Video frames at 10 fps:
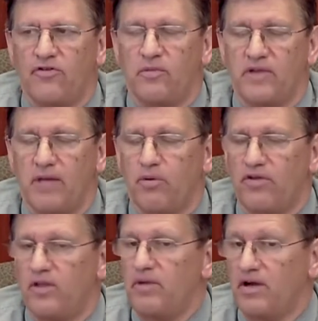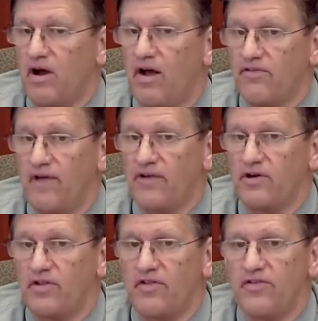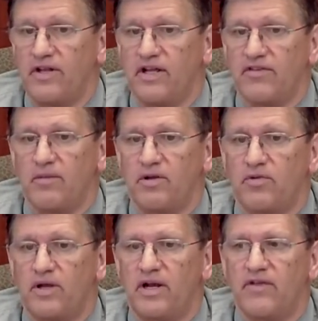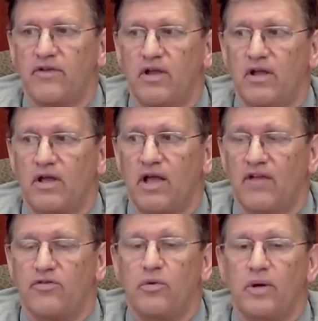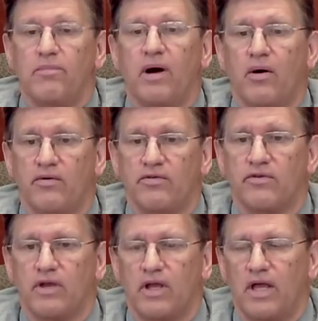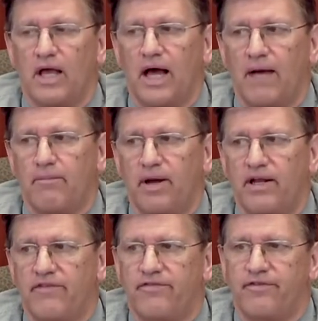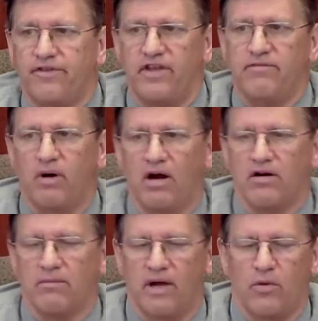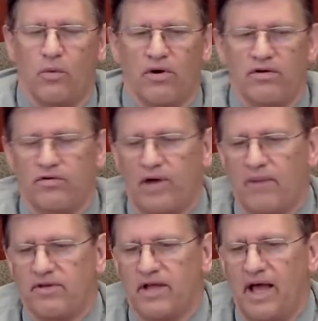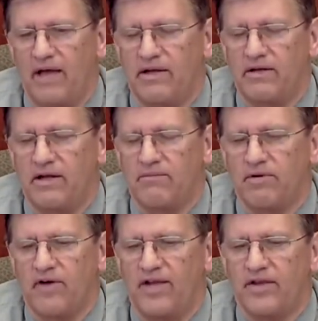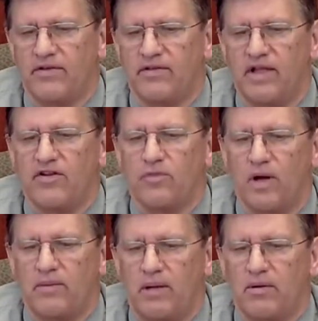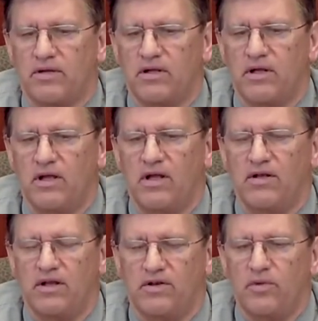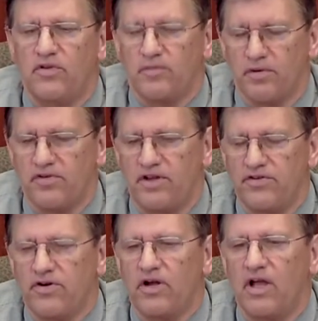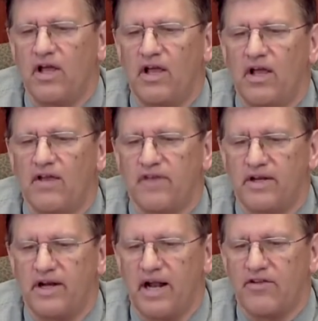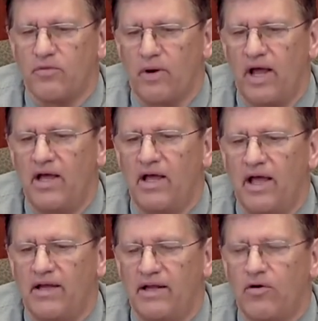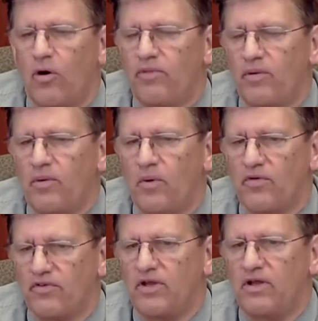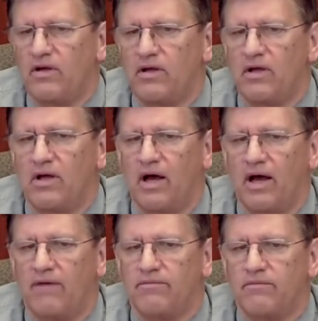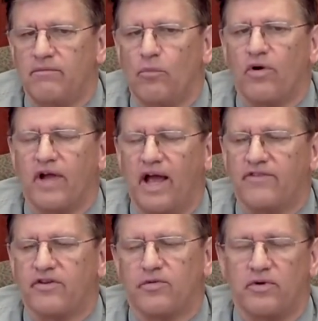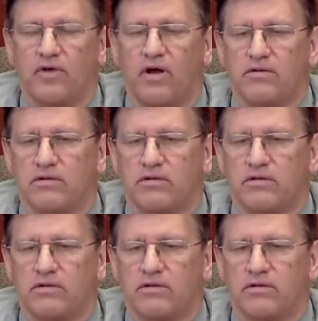at that point, there'll be a cost factor to the city because they'll be treated as new impounds. But if Steve Barg or Mike Warren traps a cat and provides it, they just want to be able to do this procedure, send it on its way, and hope that we won't see more cats as a result.